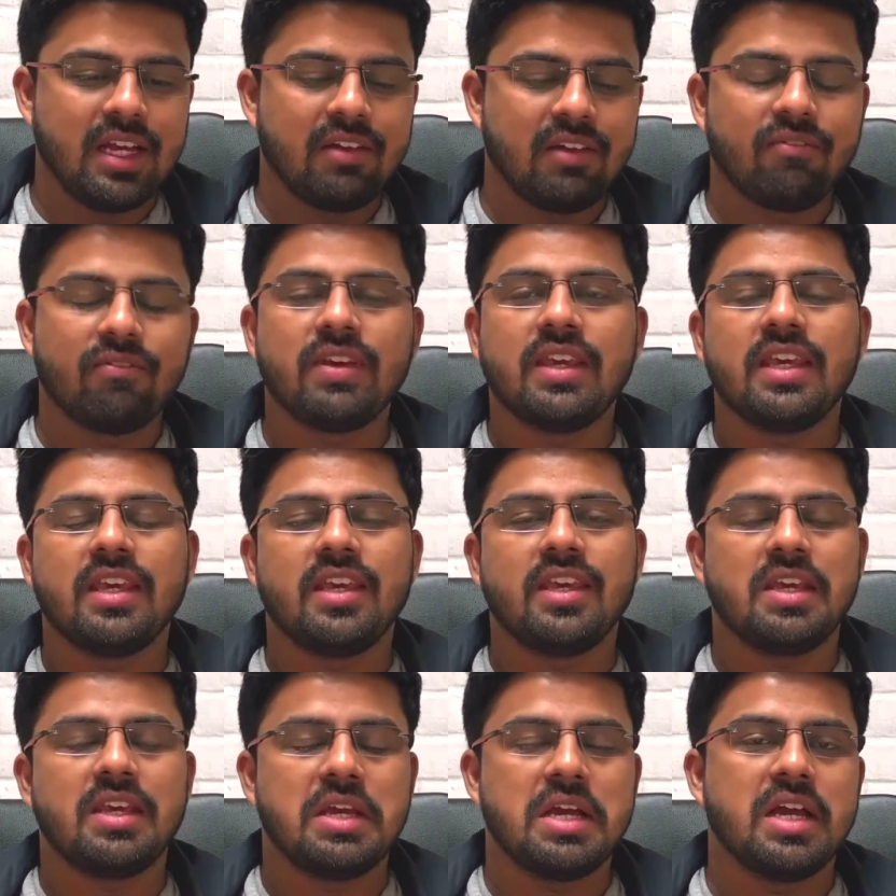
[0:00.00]

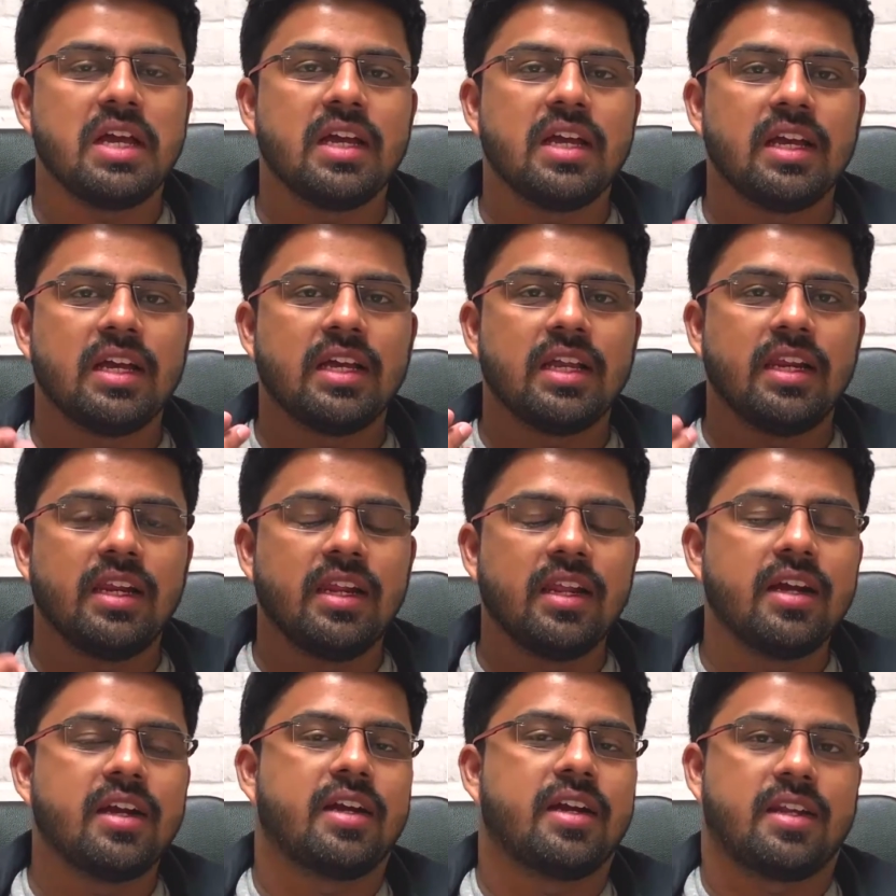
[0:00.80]
we
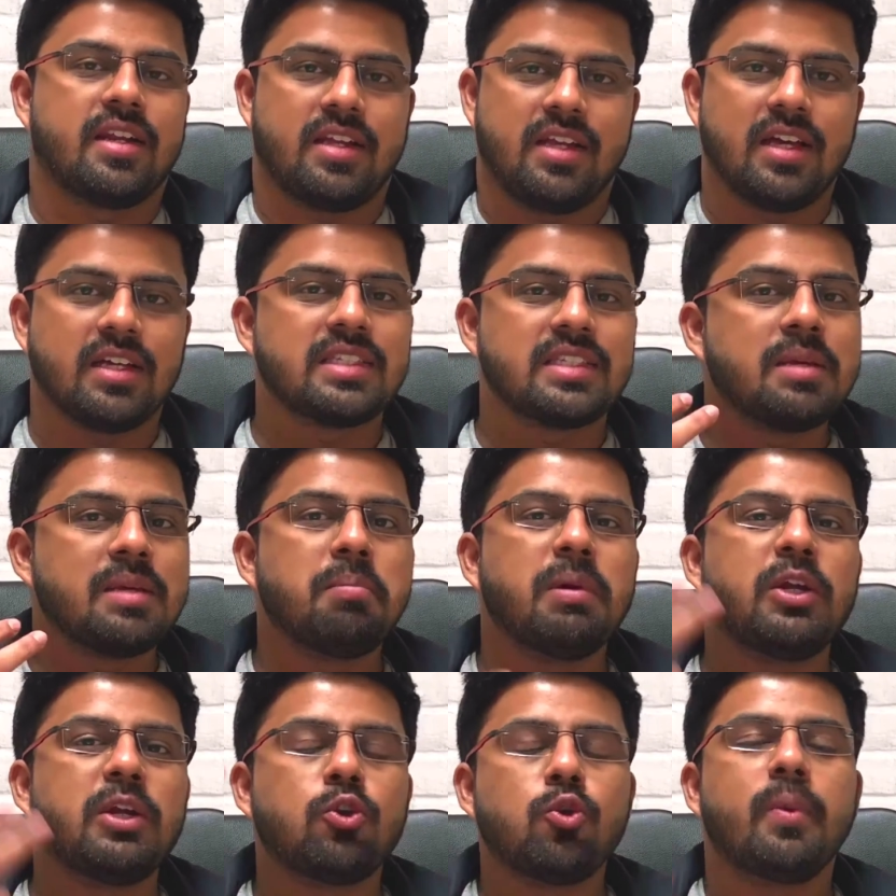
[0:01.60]
learned a
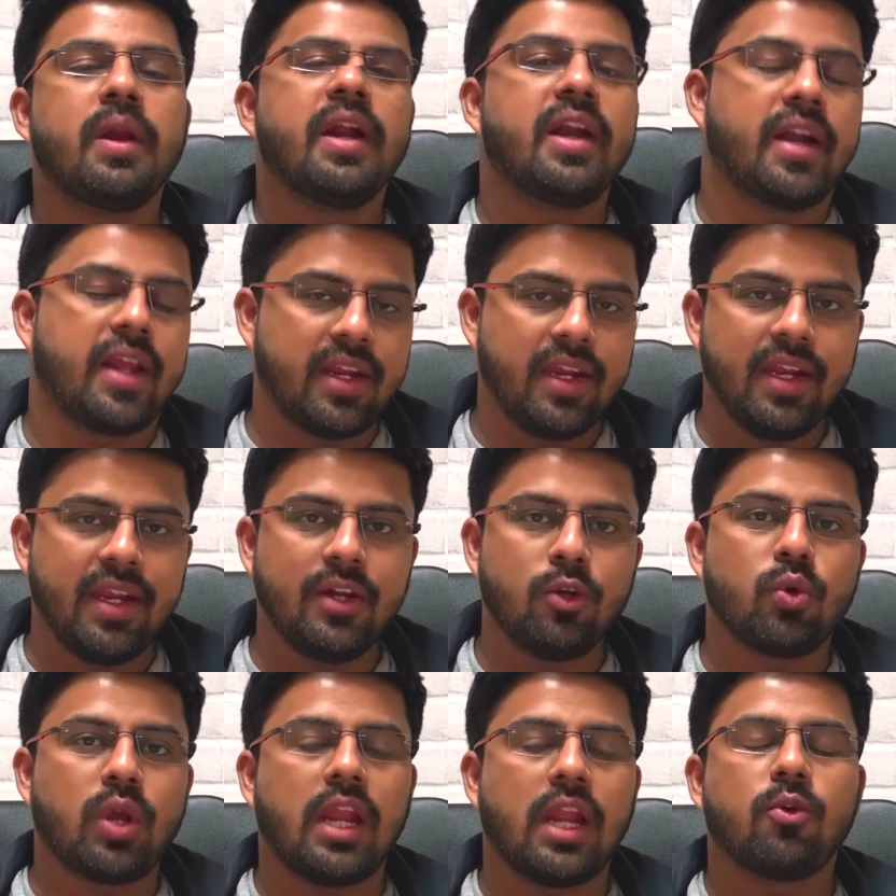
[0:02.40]
simple 2-minute technique
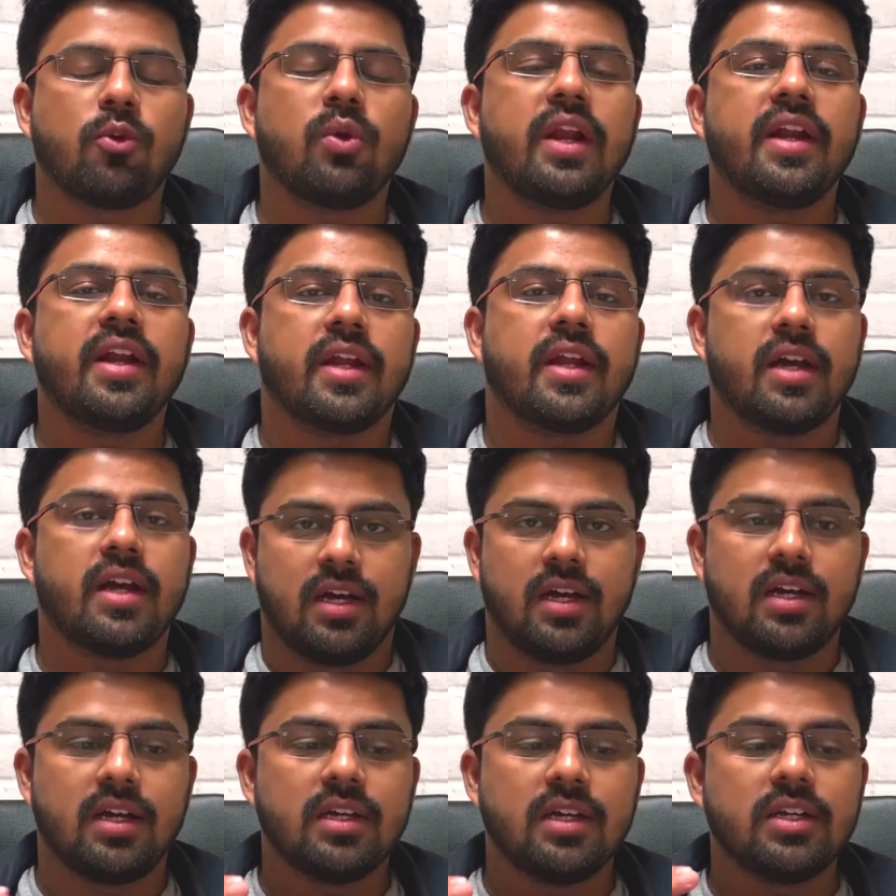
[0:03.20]
to calculate
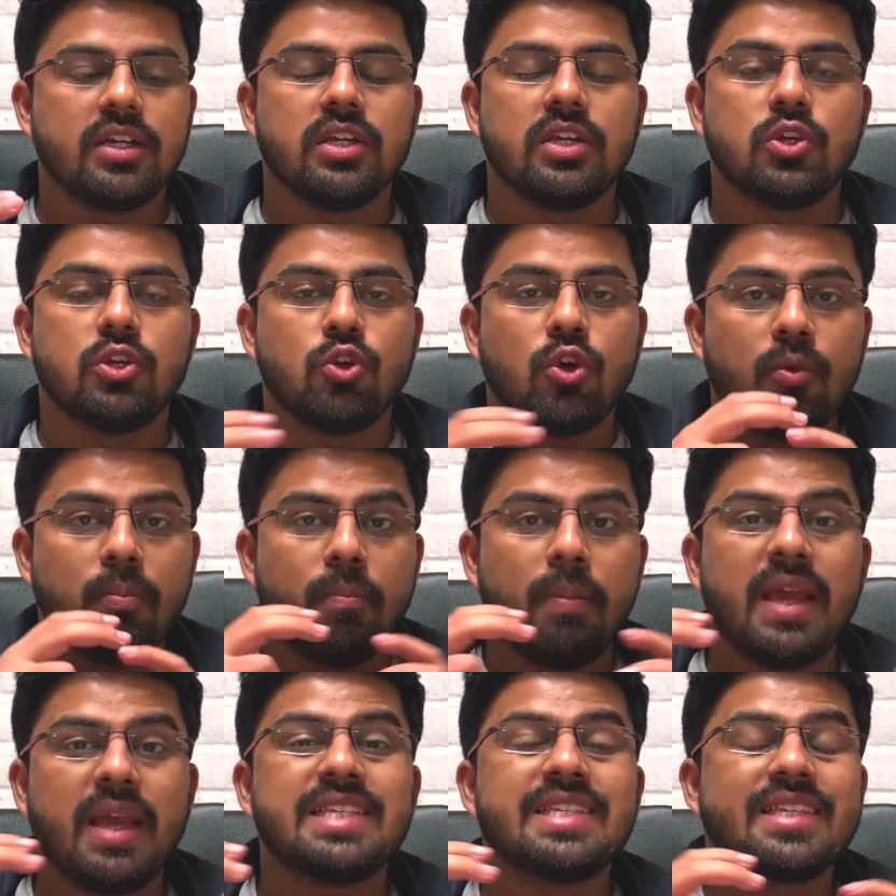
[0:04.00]
your
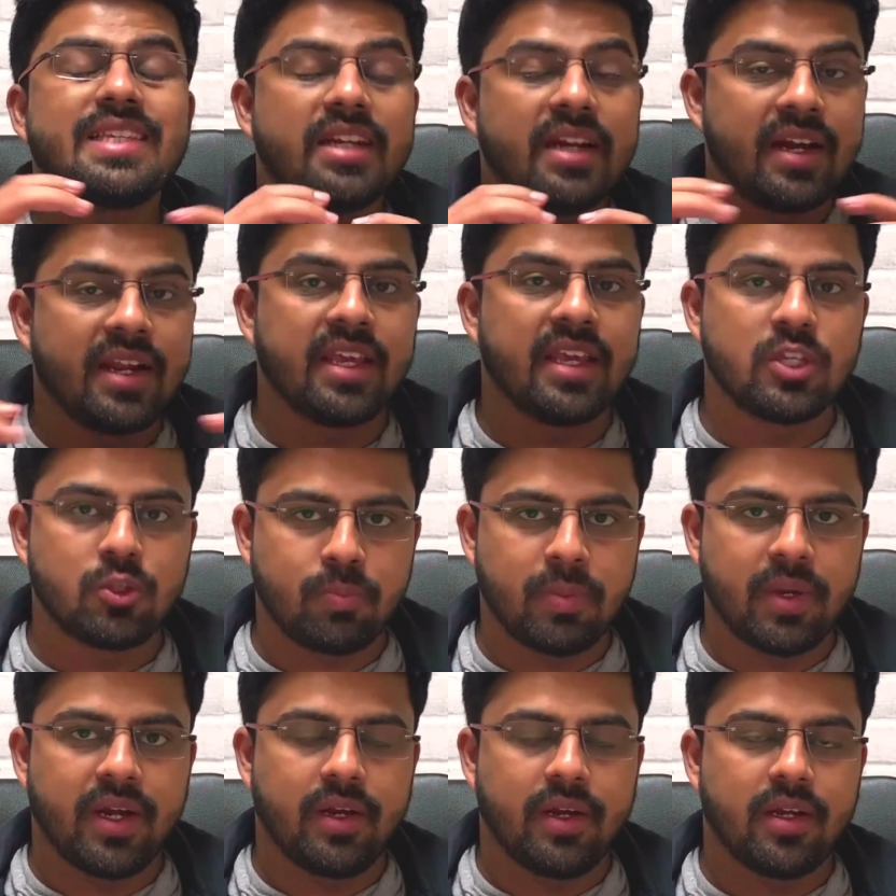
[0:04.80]
base reading
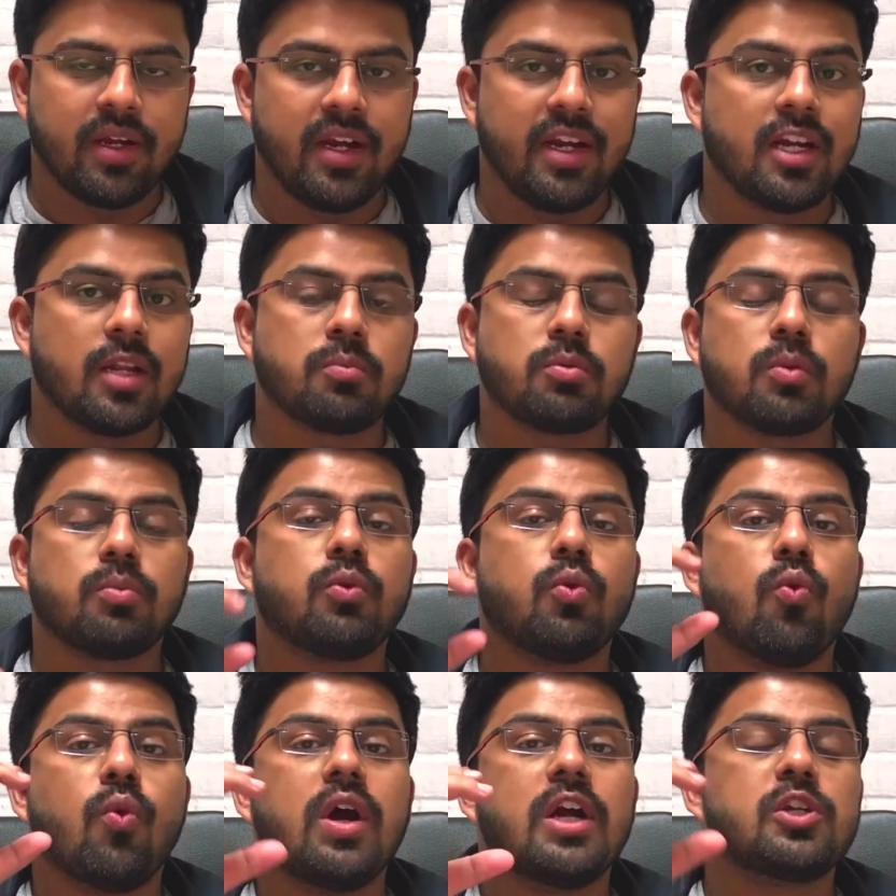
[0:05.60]
speed in terms of the
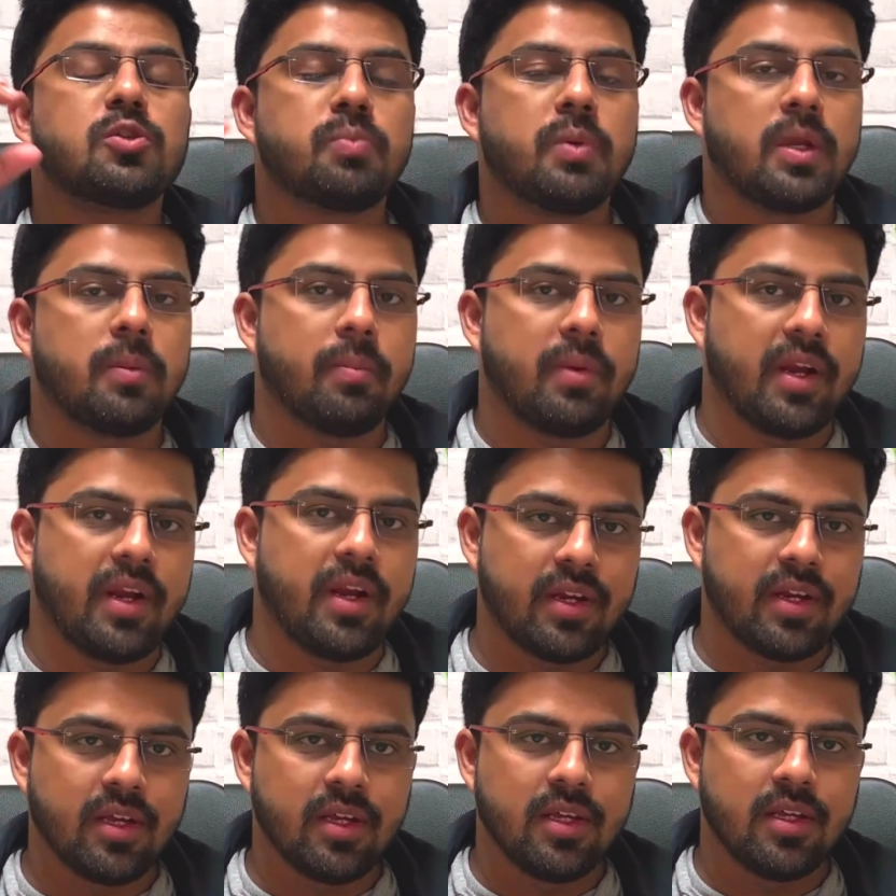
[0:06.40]
words per minute.
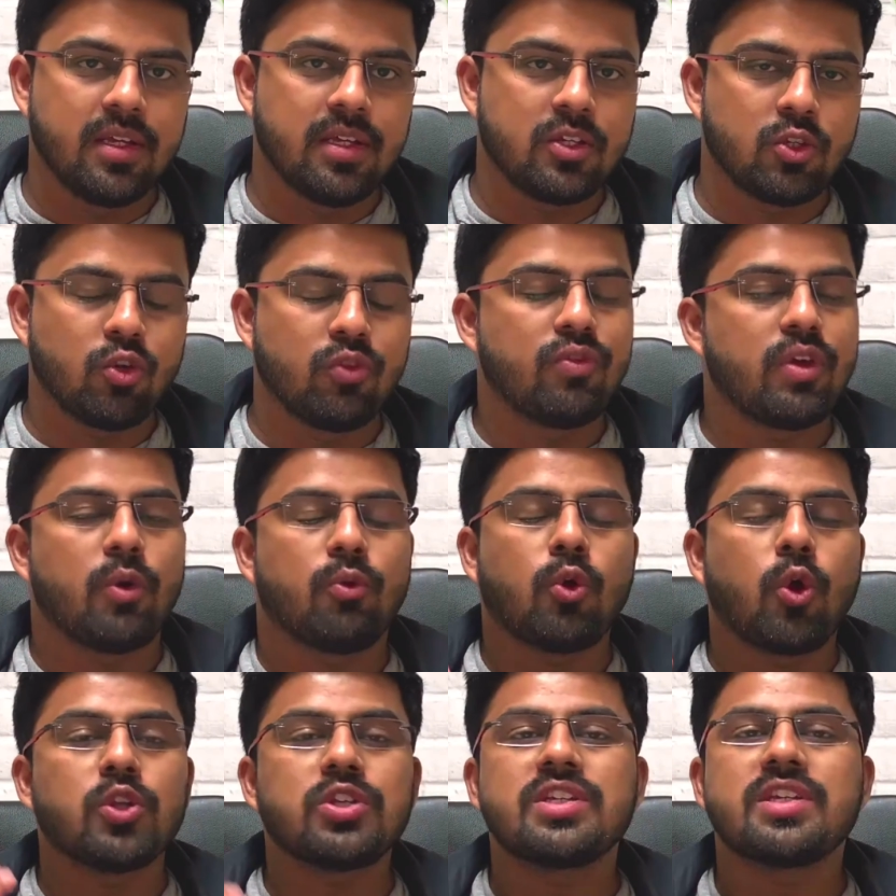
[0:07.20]
So if you have
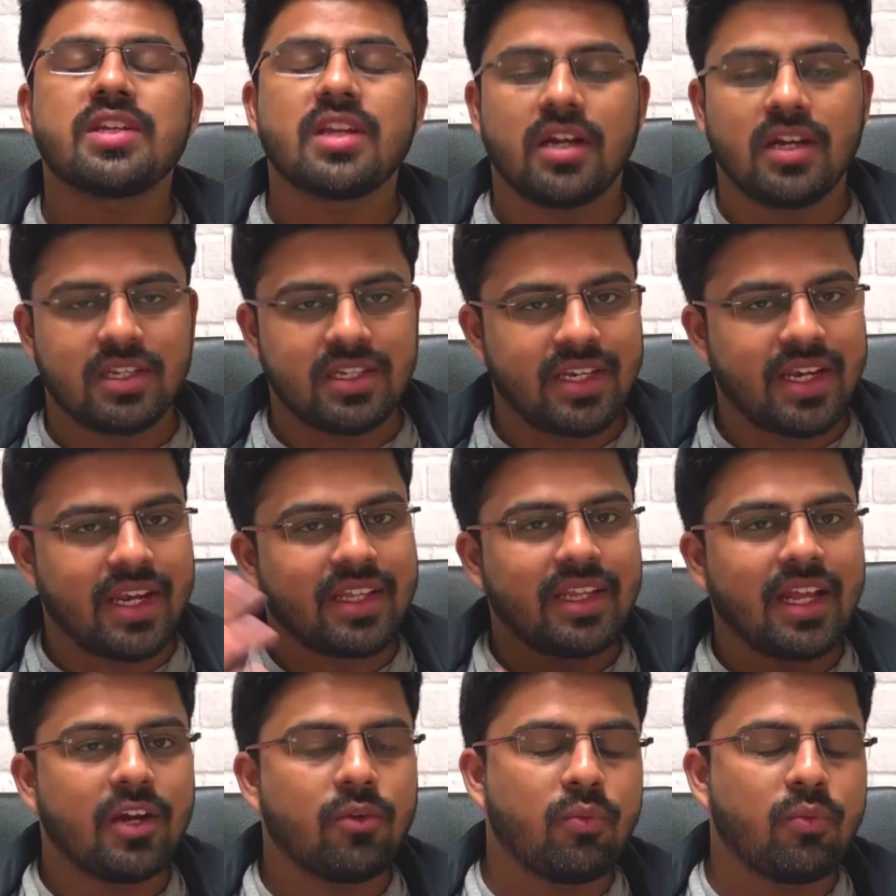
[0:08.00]
not checked that